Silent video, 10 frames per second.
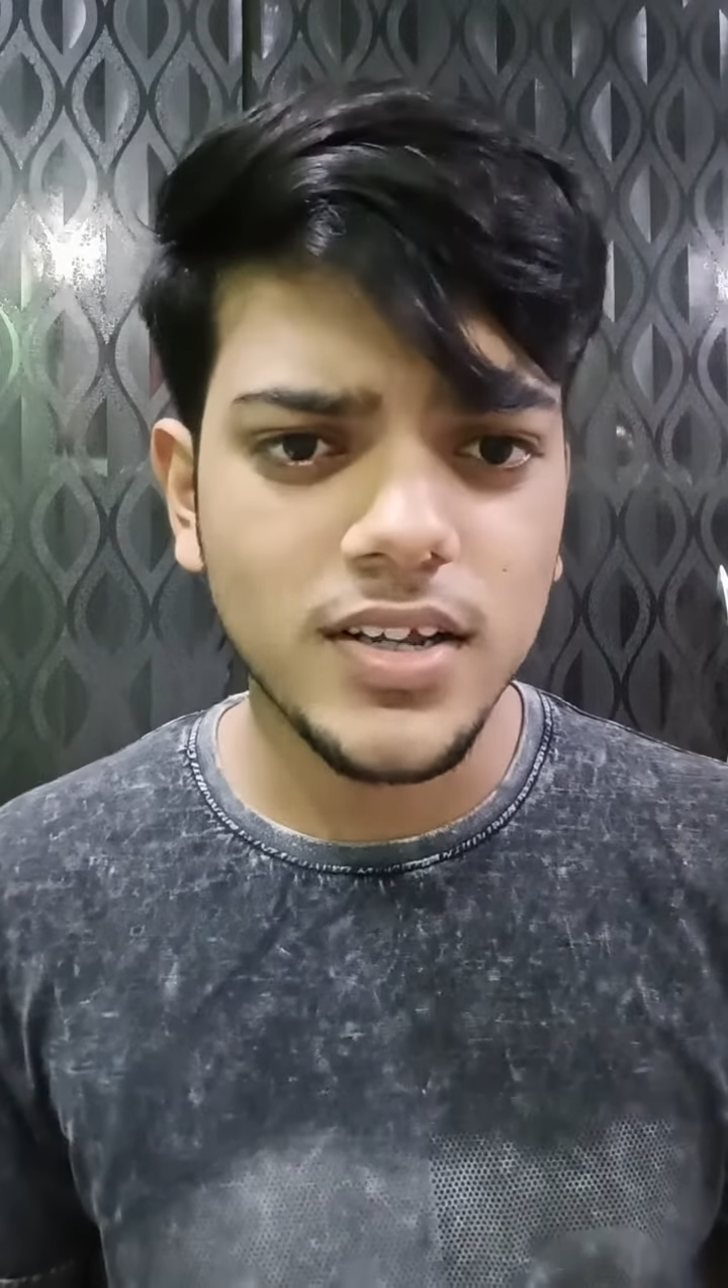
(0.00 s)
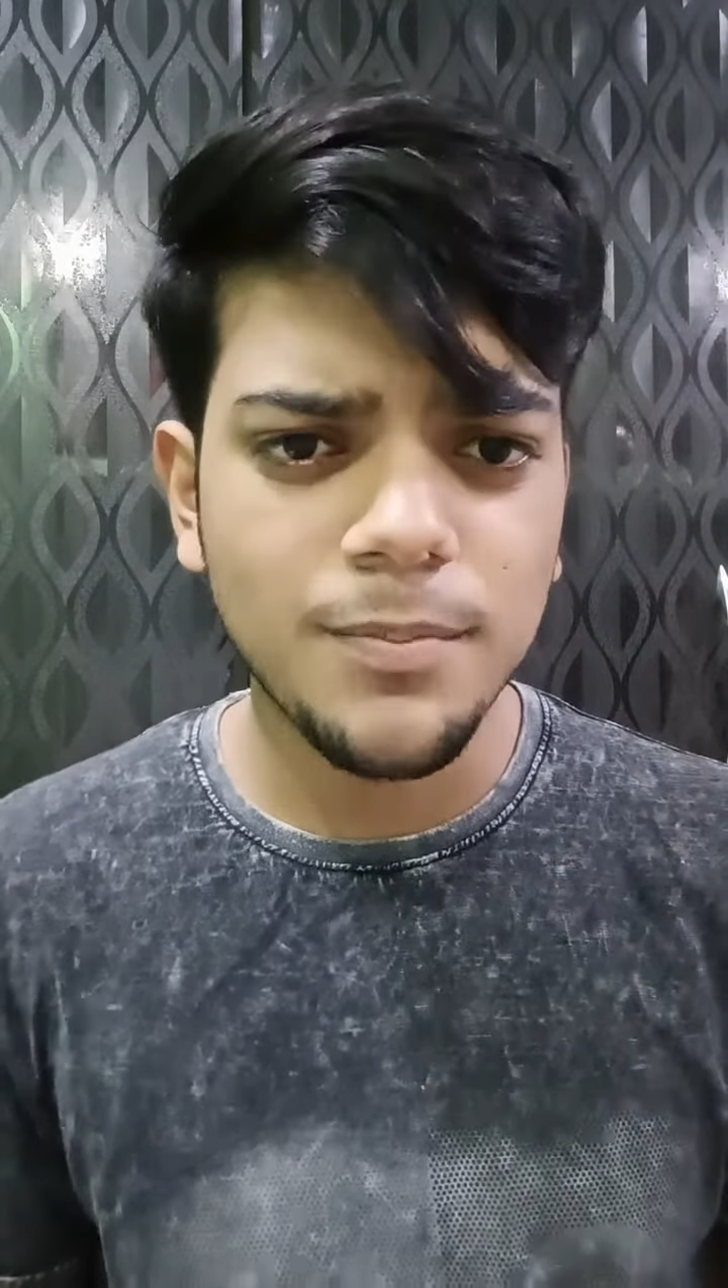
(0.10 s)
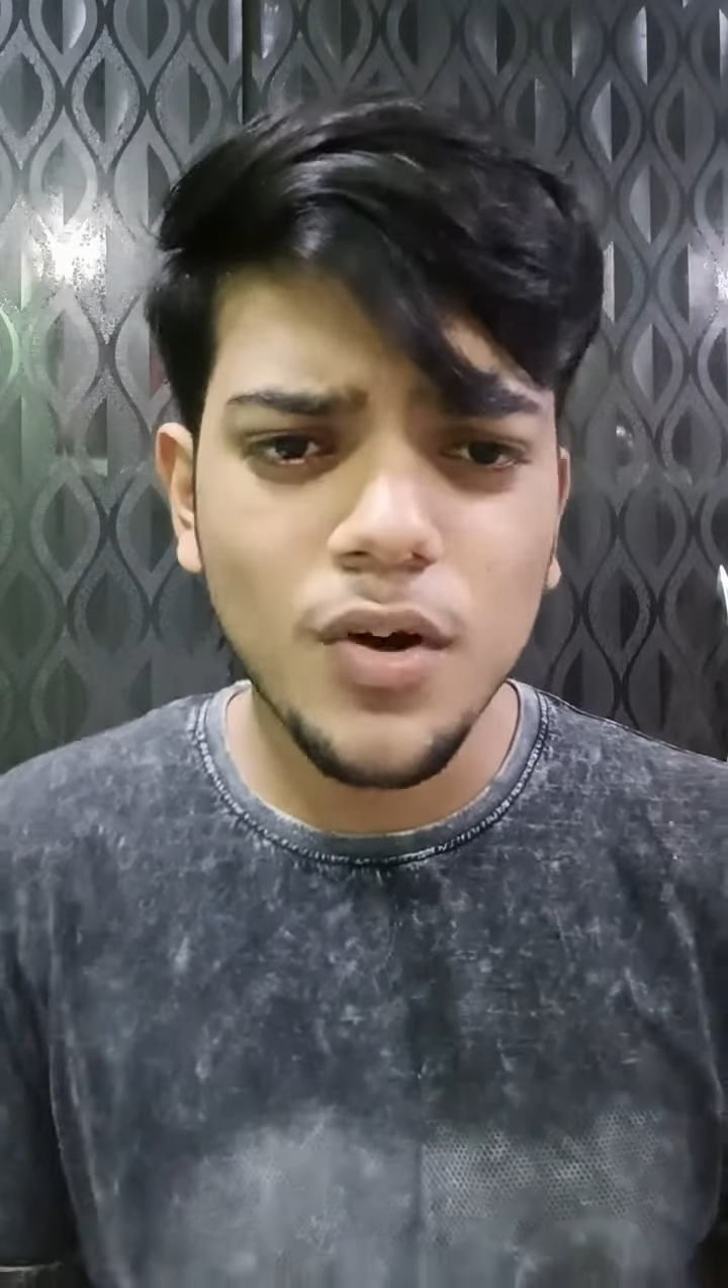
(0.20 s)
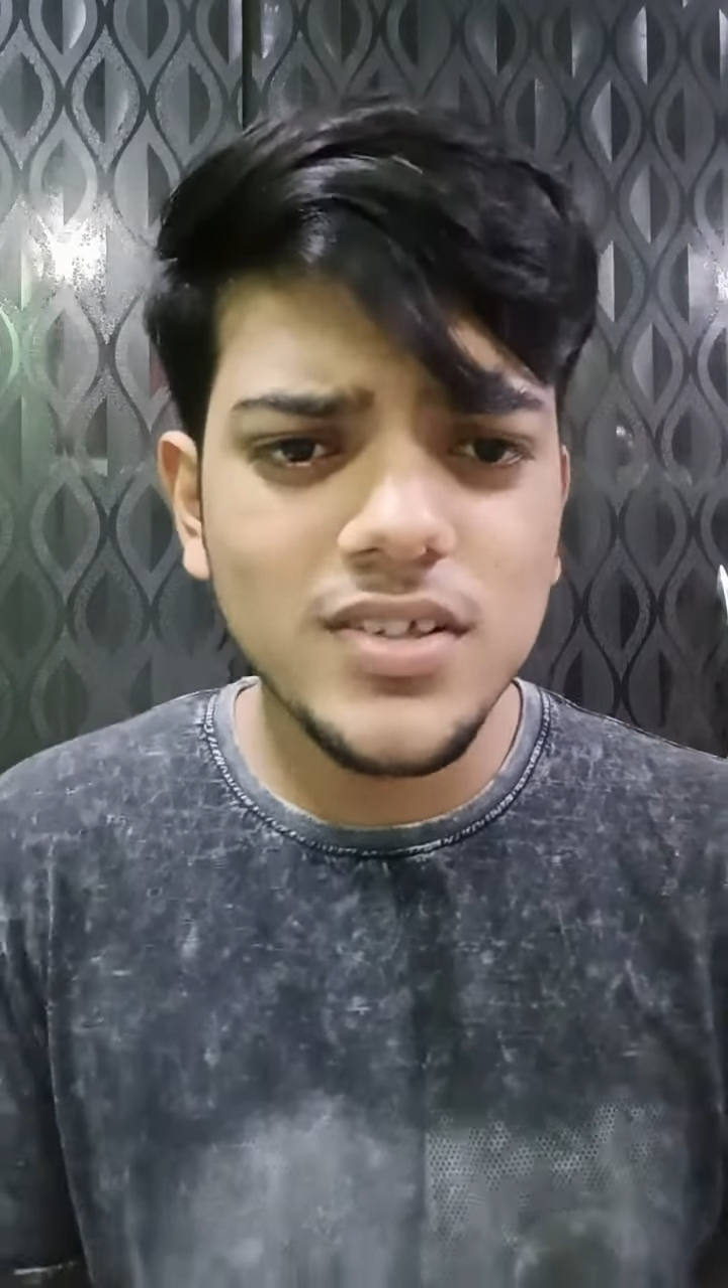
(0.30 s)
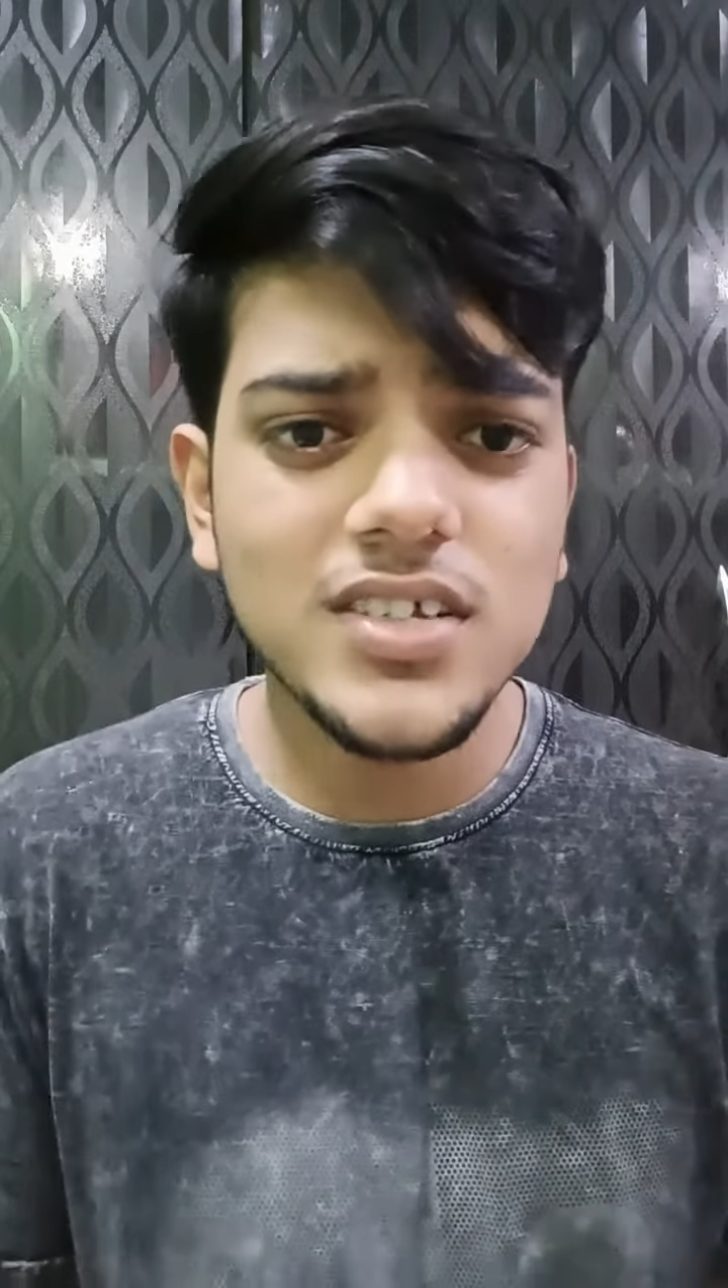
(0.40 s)

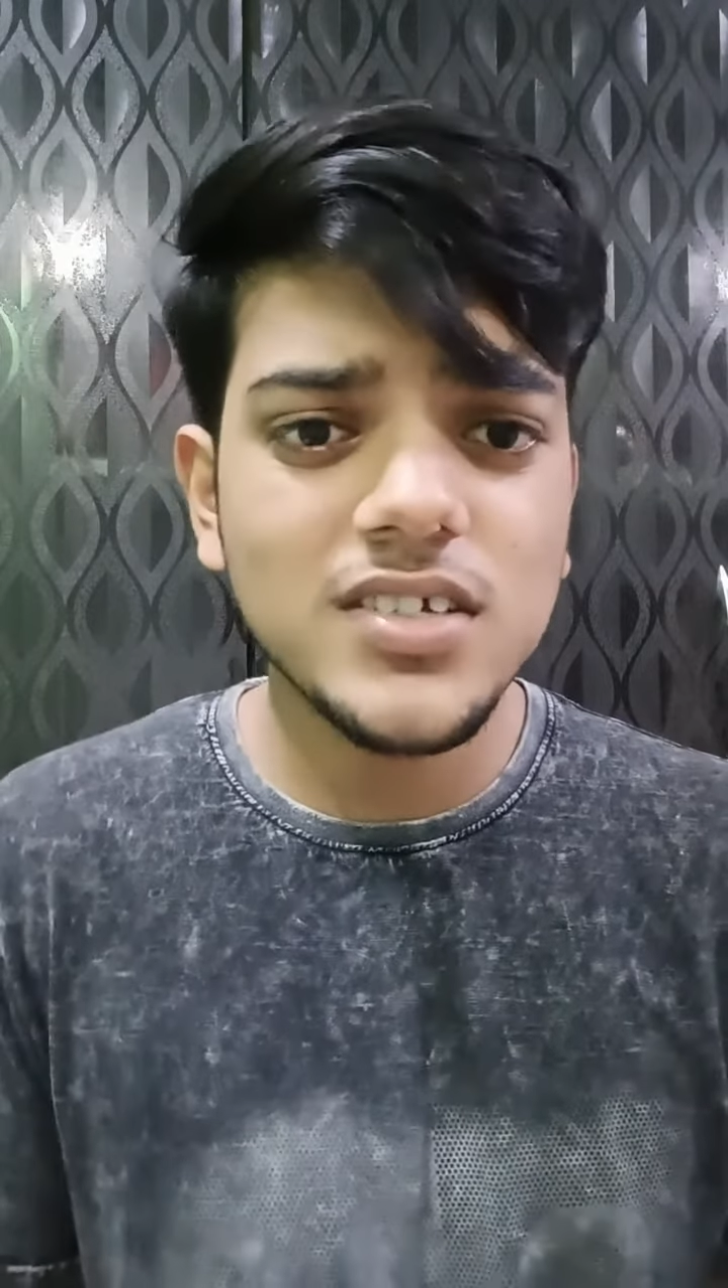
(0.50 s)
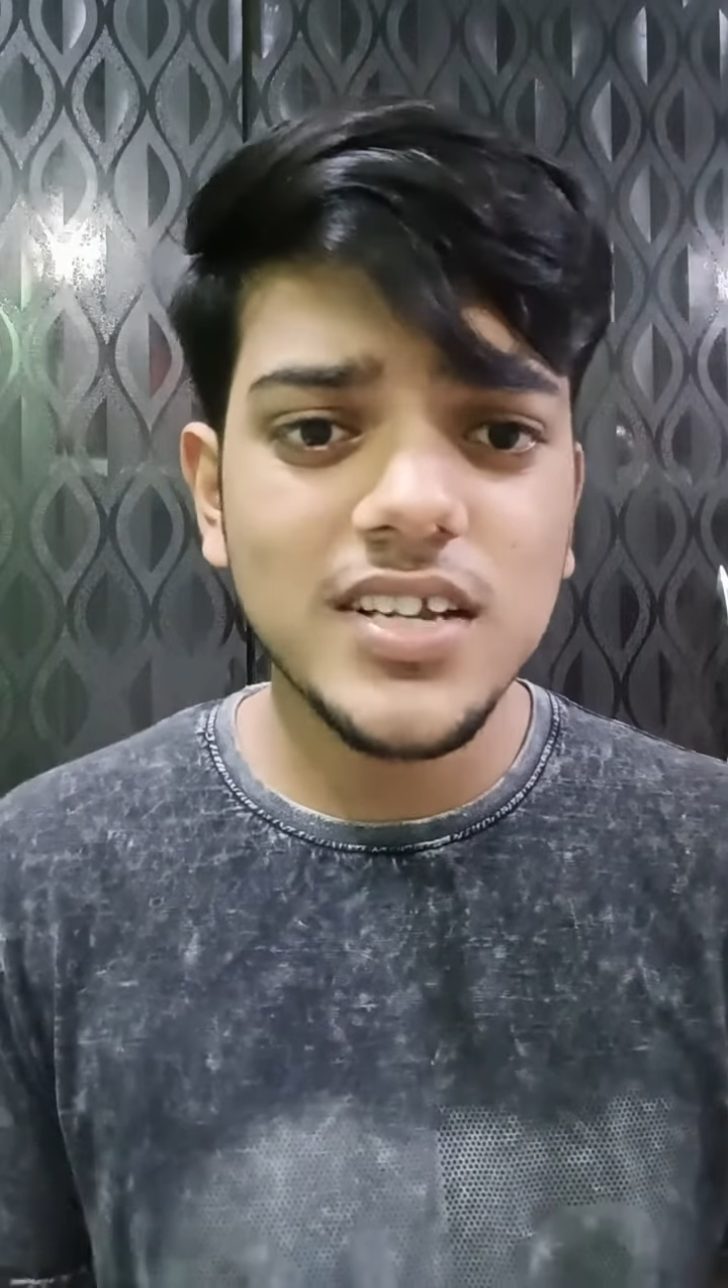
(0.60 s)
Because it's just